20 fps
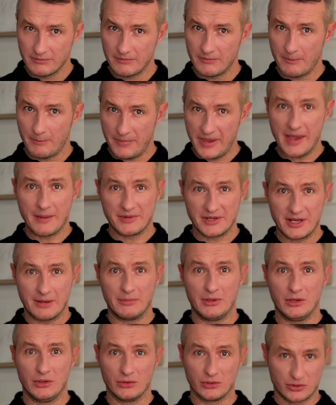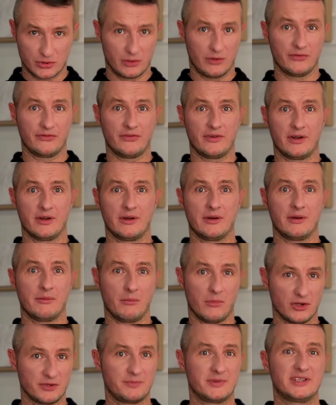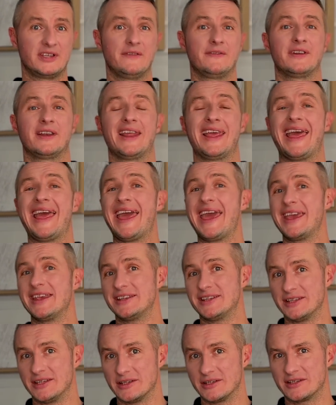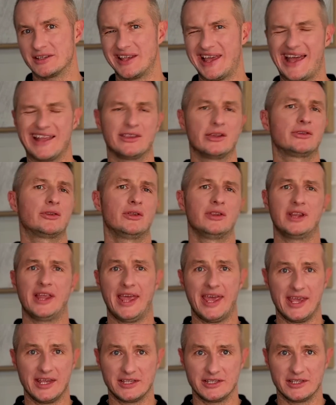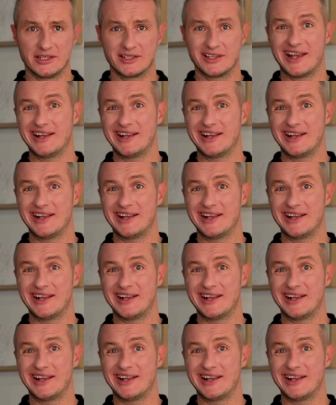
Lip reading: BMW software, more specifically E-Sys, and not only E-Sys.